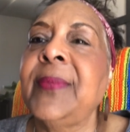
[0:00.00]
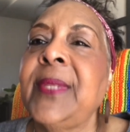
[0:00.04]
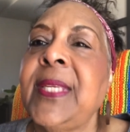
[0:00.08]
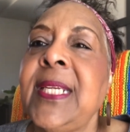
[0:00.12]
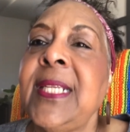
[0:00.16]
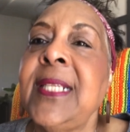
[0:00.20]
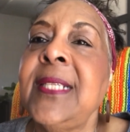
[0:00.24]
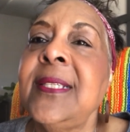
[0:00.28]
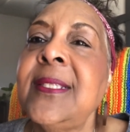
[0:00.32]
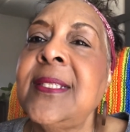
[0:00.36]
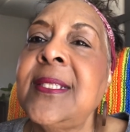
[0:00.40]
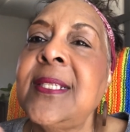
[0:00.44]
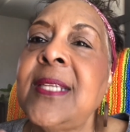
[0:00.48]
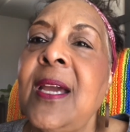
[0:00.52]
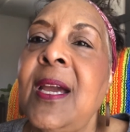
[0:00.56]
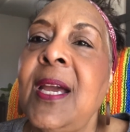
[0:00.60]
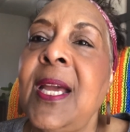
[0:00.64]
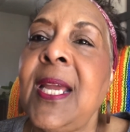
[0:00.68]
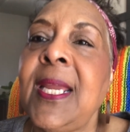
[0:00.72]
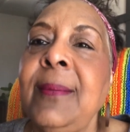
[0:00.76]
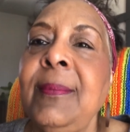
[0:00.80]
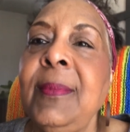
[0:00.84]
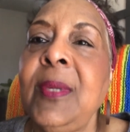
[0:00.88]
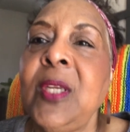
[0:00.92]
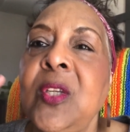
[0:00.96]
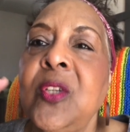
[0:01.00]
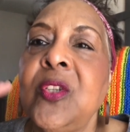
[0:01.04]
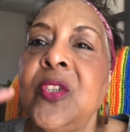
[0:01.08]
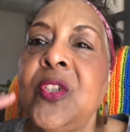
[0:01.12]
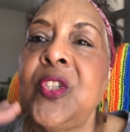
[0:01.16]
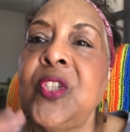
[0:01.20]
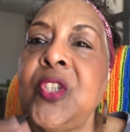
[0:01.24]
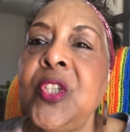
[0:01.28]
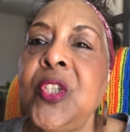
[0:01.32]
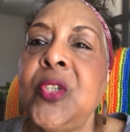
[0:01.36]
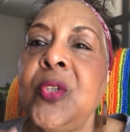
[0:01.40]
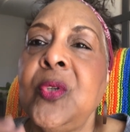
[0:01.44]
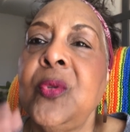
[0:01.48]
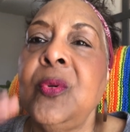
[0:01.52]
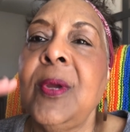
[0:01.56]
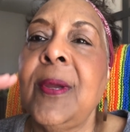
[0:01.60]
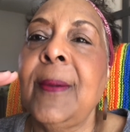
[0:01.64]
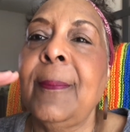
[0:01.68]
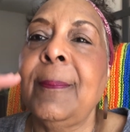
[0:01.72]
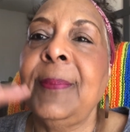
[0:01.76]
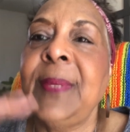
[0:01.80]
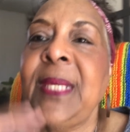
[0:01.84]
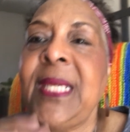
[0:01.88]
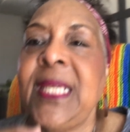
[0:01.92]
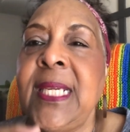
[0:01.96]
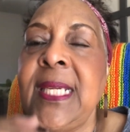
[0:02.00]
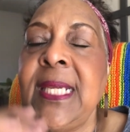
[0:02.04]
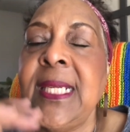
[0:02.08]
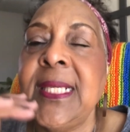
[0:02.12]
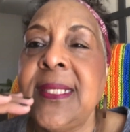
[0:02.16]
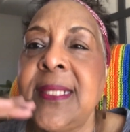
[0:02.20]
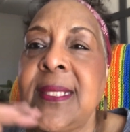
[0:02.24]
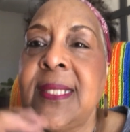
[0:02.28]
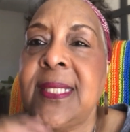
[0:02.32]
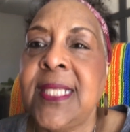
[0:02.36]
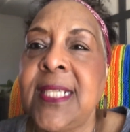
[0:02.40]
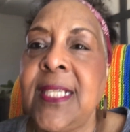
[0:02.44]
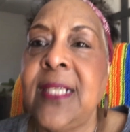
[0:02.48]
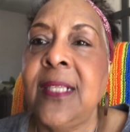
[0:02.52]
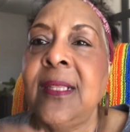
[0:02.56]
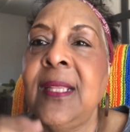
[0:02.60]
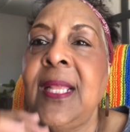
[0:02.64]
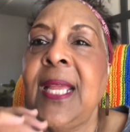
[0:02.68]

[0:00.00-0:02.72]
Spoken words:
It is time to be still